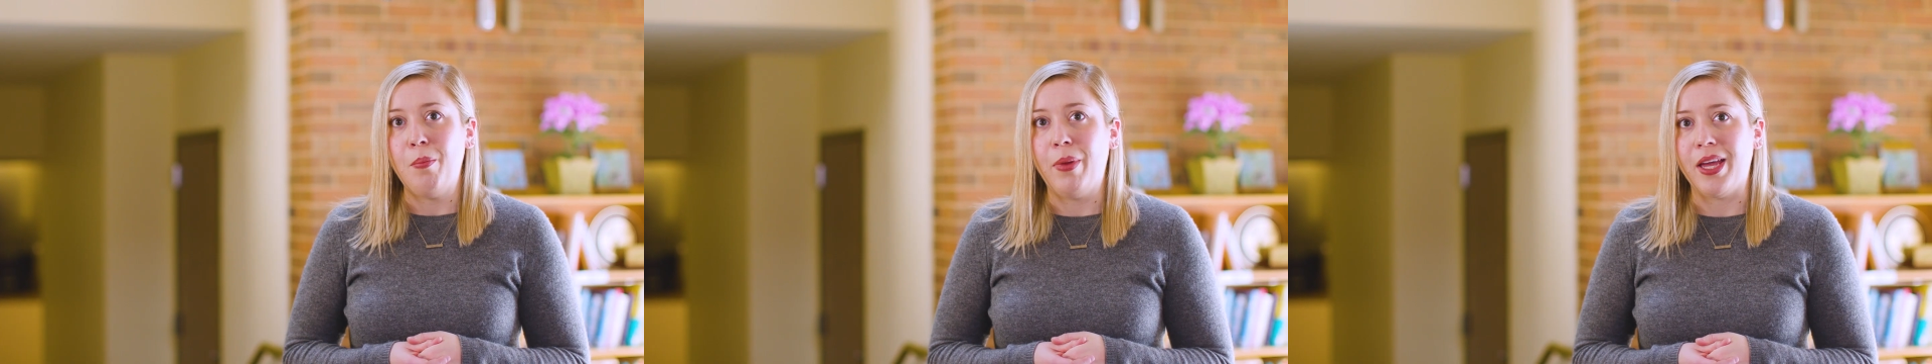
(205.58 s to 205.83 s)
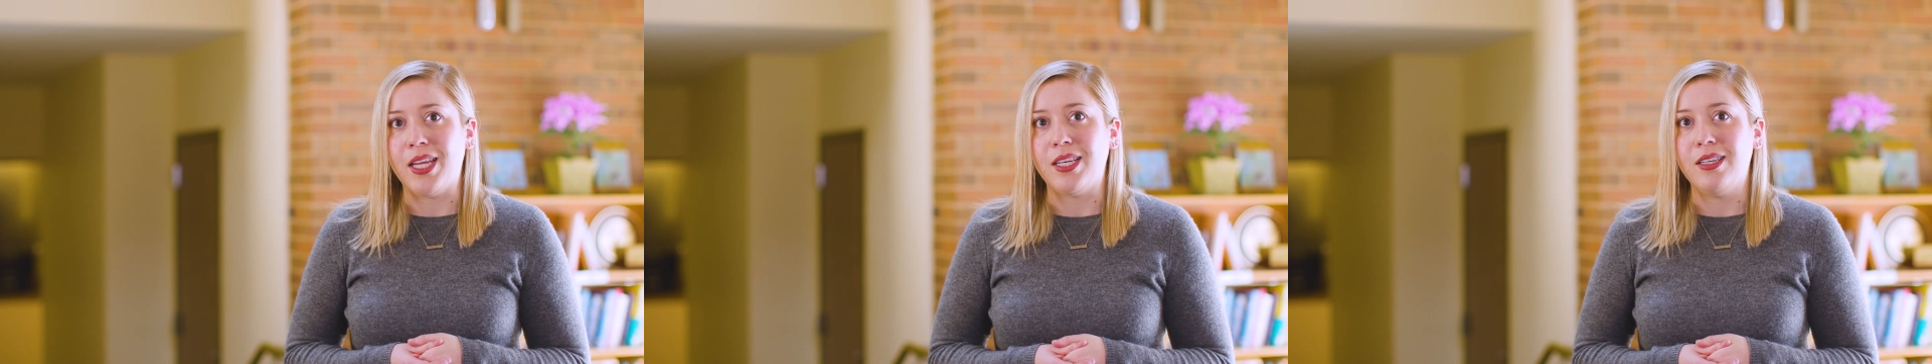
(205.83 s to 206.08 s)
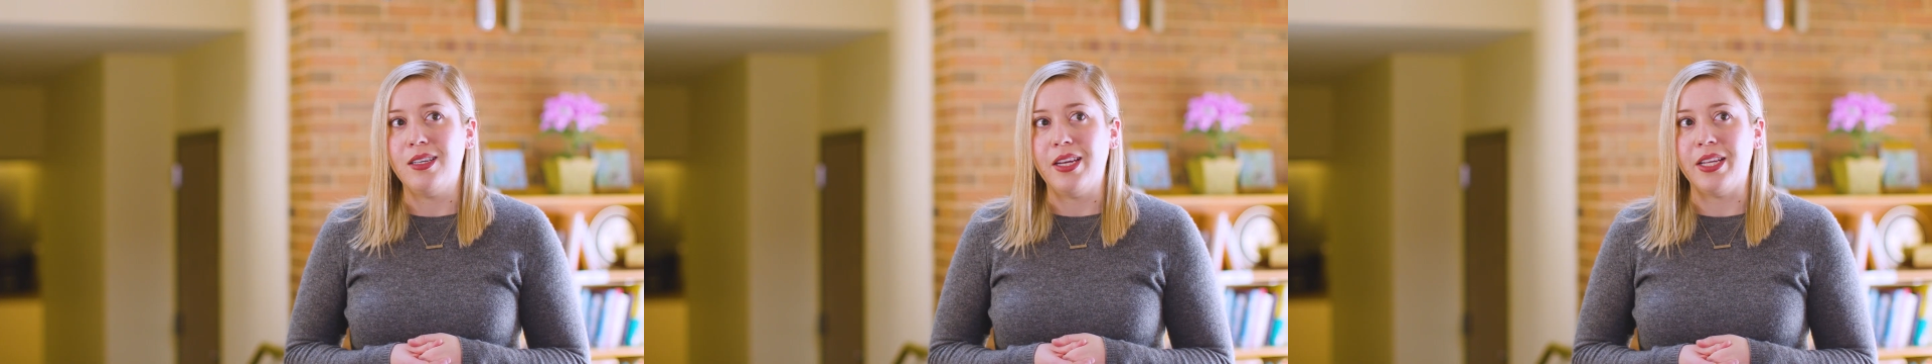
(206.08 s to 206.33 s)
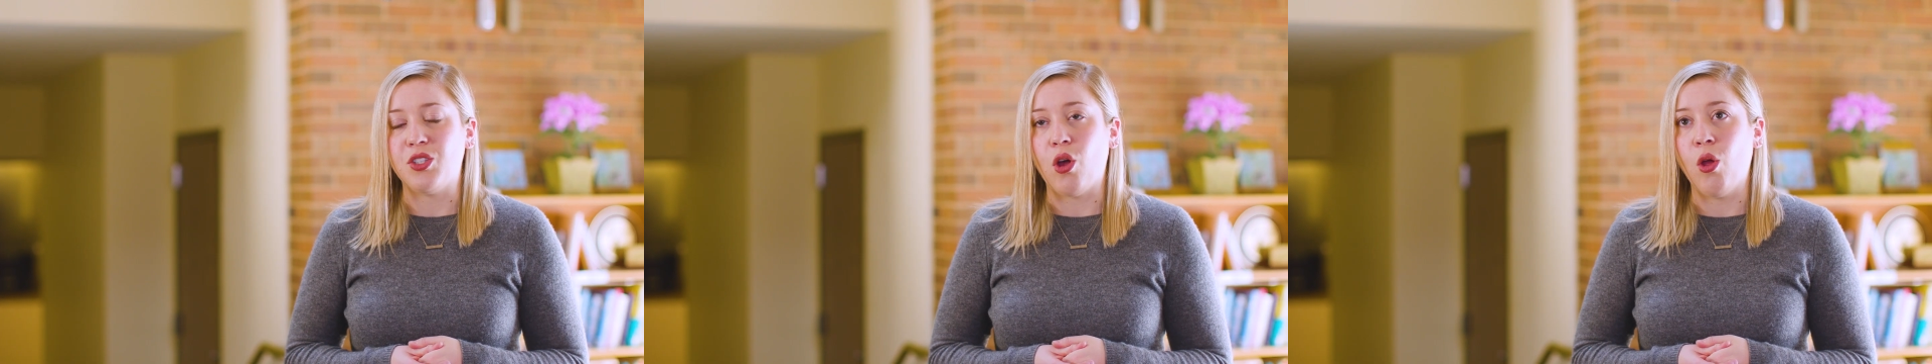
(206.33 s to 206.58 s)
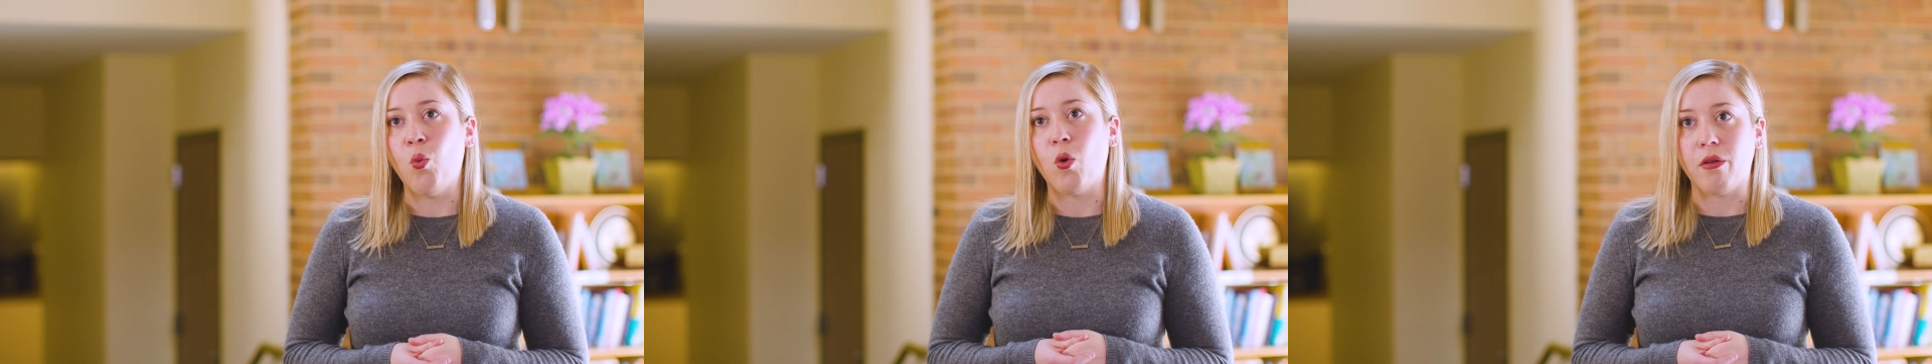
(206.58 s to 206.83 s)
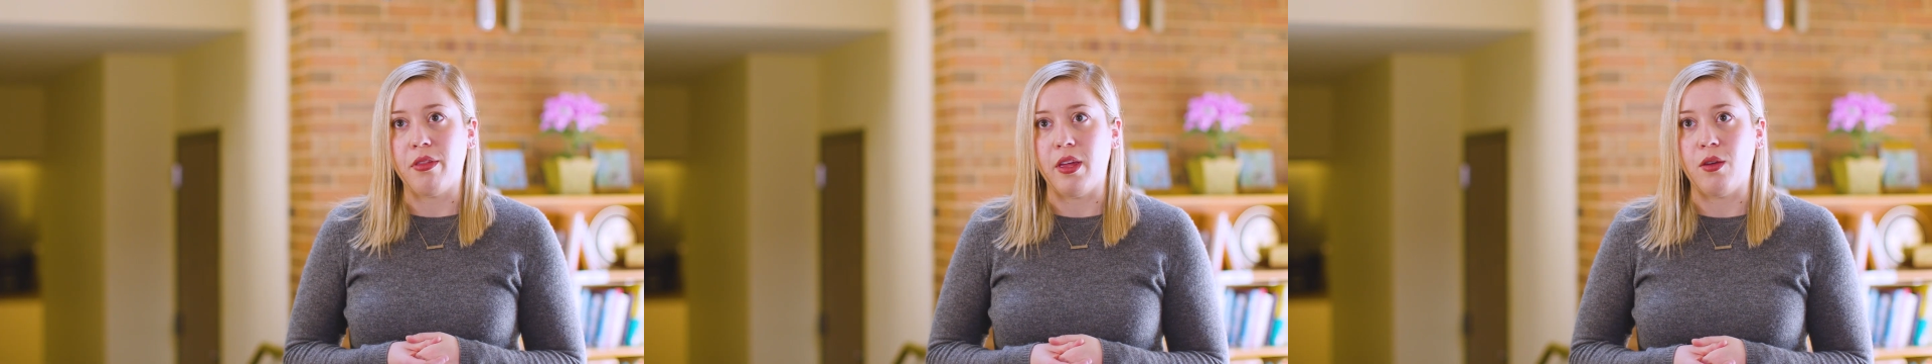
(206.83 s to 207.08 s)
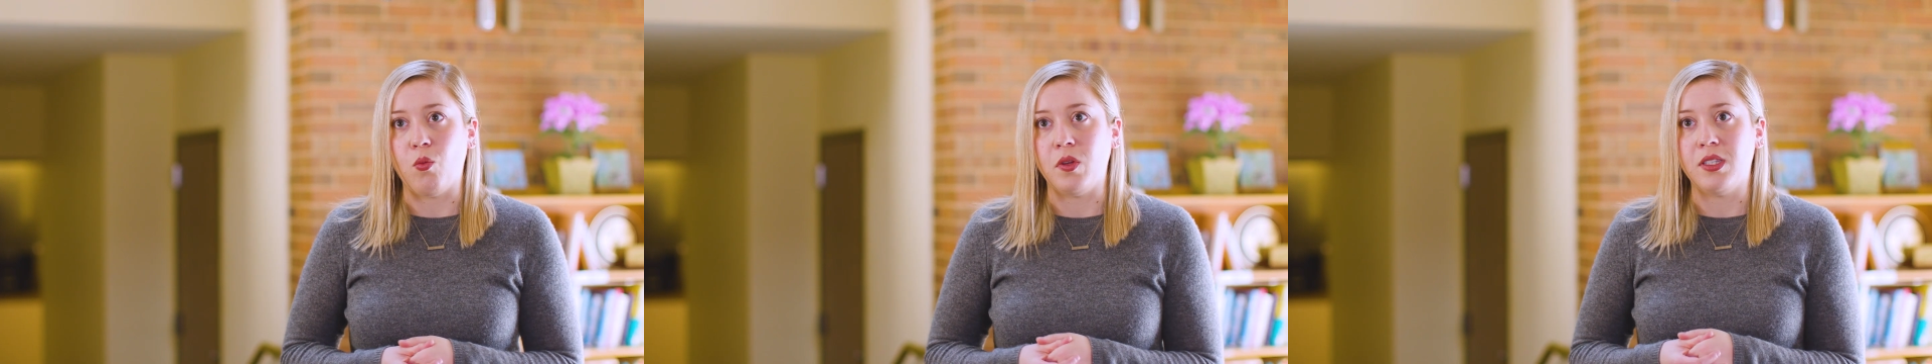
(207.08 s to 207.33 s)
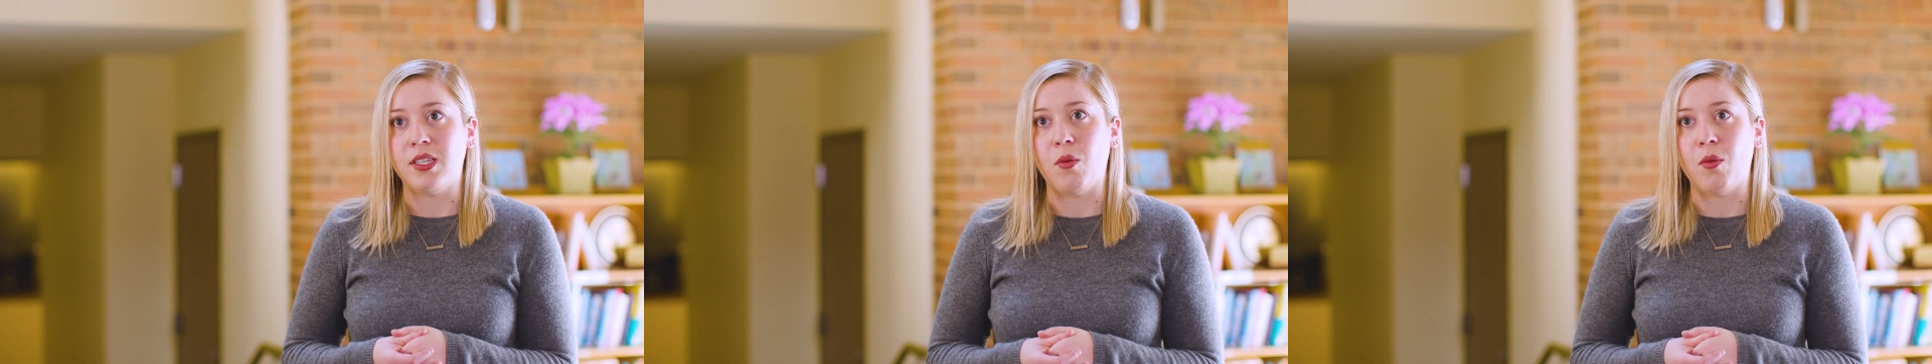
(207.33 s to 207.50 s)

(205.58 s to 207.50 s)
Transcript: but it's all worth it when